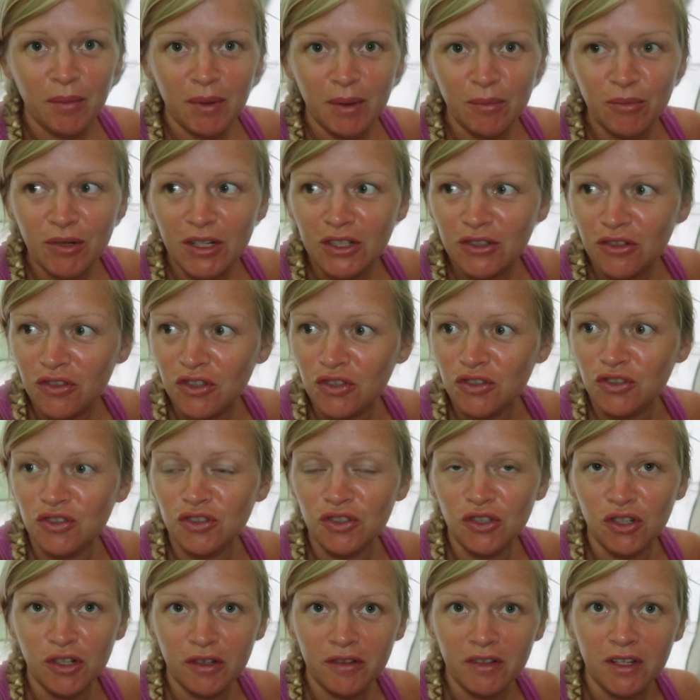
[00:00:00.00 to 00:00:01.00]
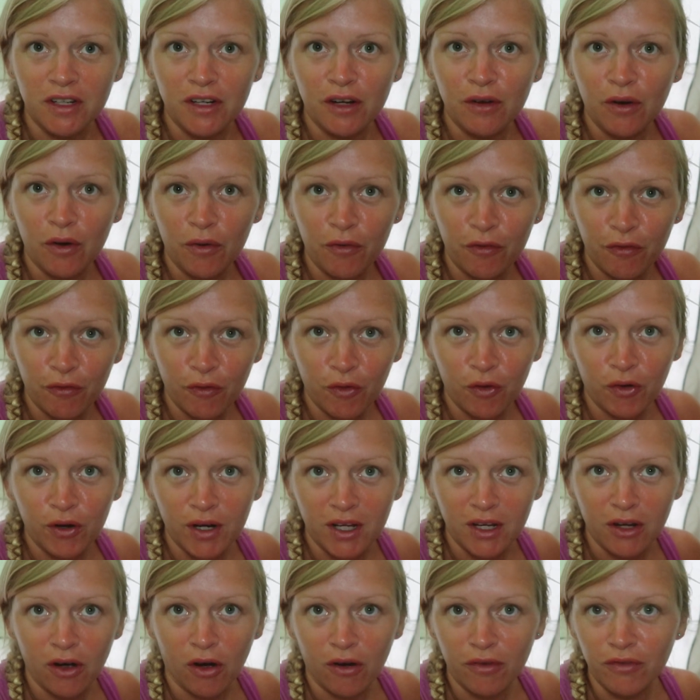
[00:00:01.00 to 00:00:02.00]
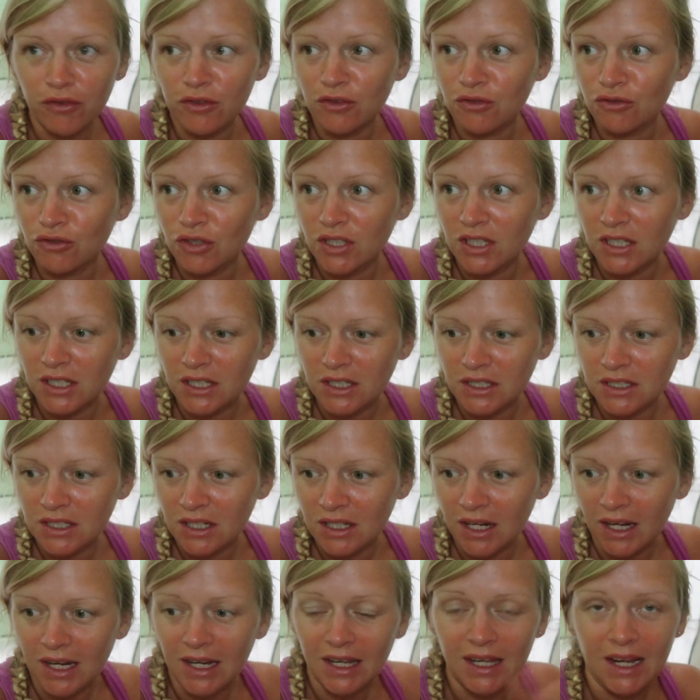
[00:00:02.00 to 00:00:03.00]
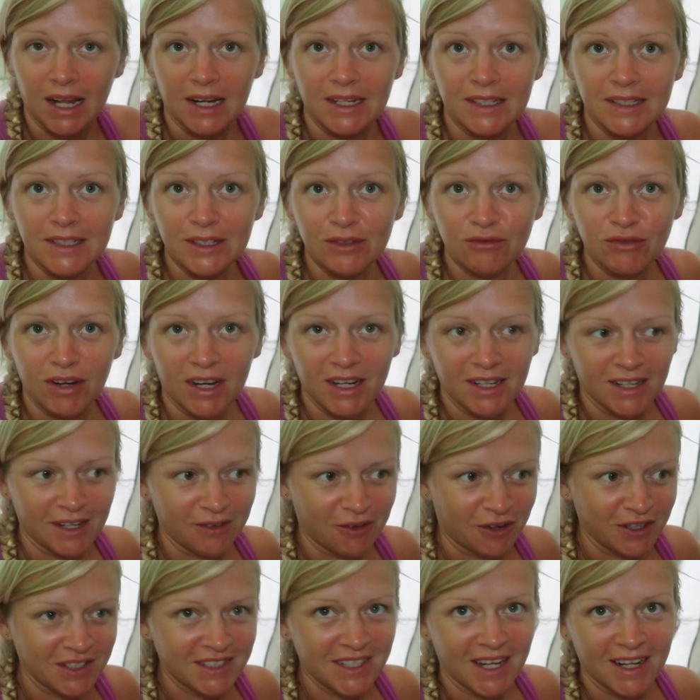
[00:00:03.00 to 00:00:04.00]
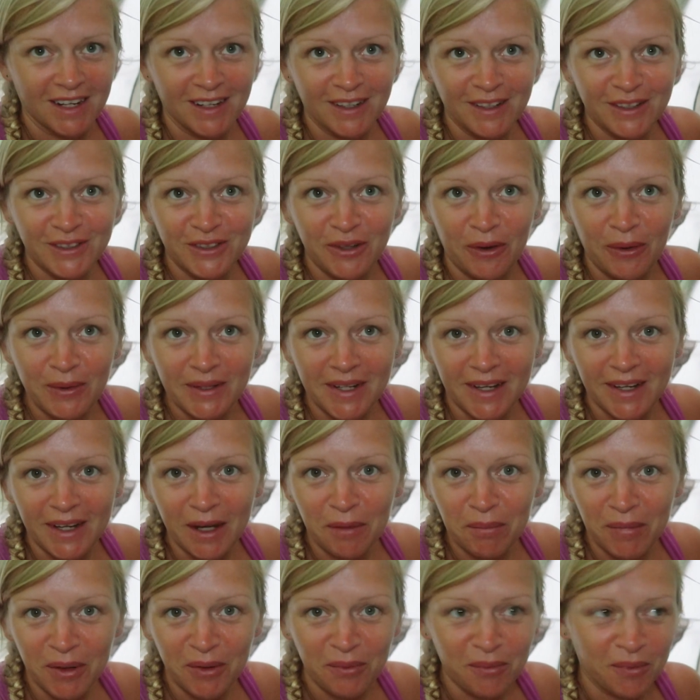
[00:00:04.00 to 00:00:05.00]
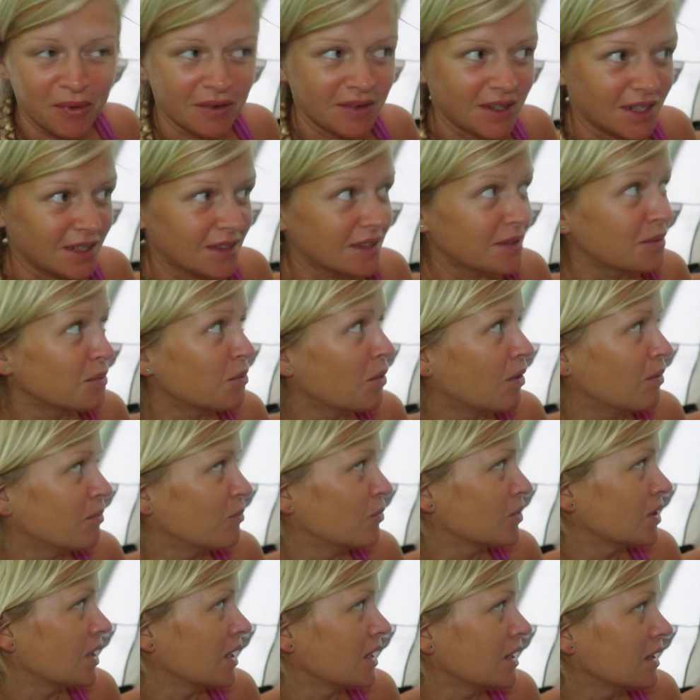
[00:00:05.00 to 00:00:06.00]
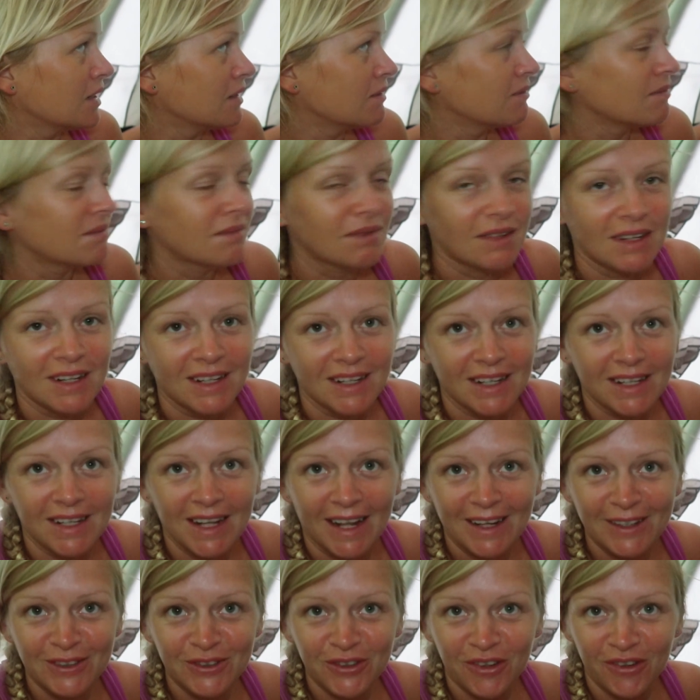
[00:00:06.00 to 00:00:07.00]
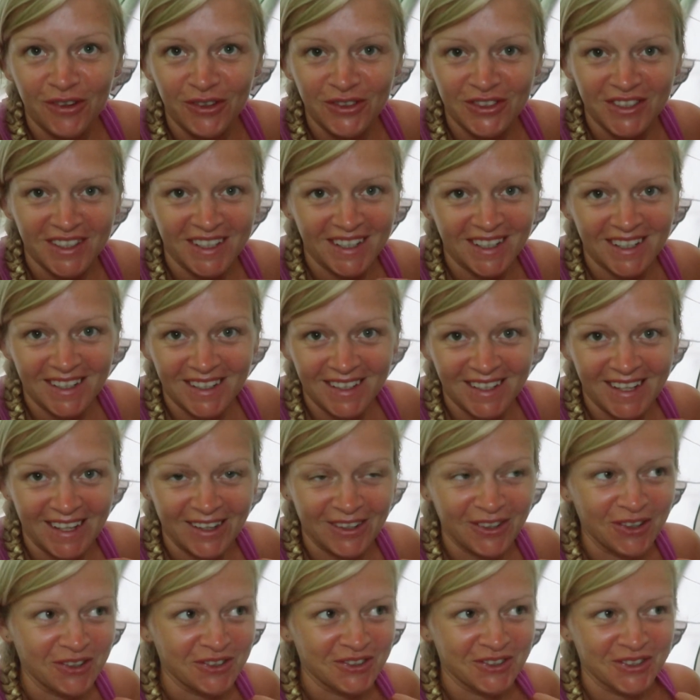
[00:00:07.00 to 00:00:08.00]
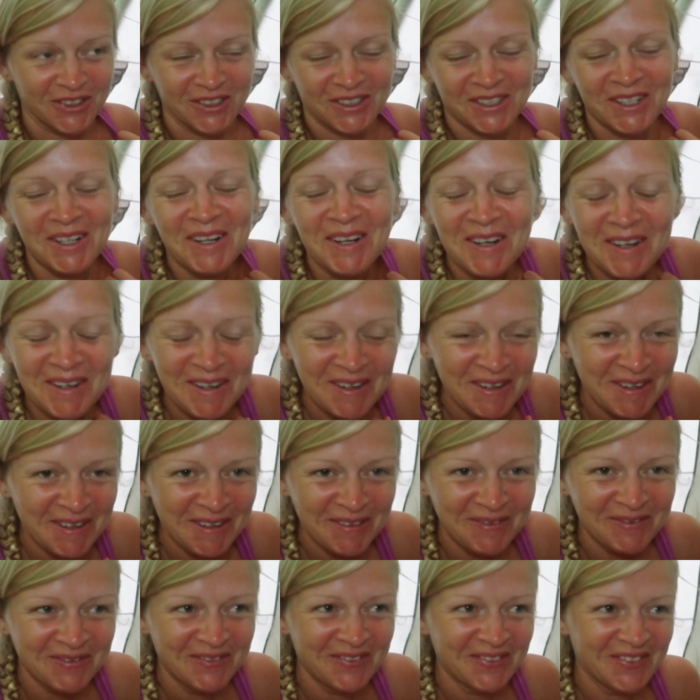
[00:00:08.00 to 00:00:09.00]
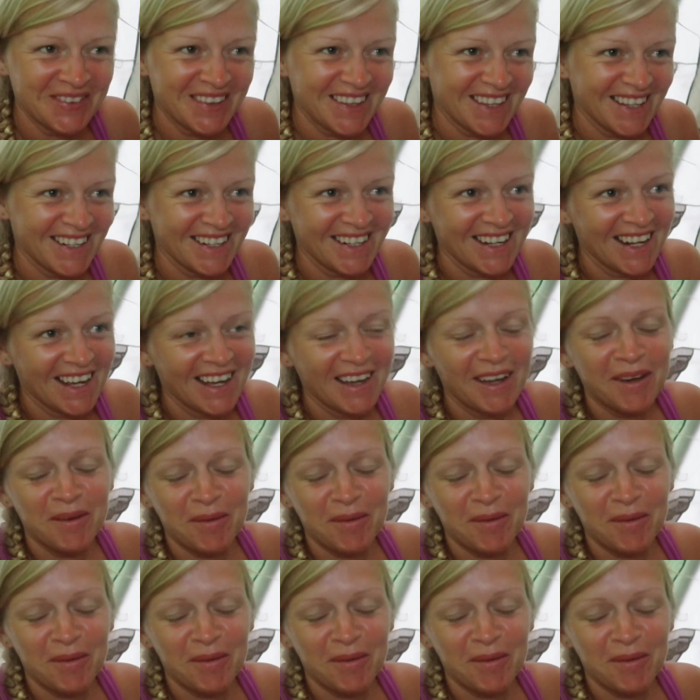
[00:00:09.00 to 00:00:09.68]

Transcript: I'm pretty sure the durian are falling off the trees and like landing right near our tent. So I was like a bit worried that one would like land on us and kill us or something.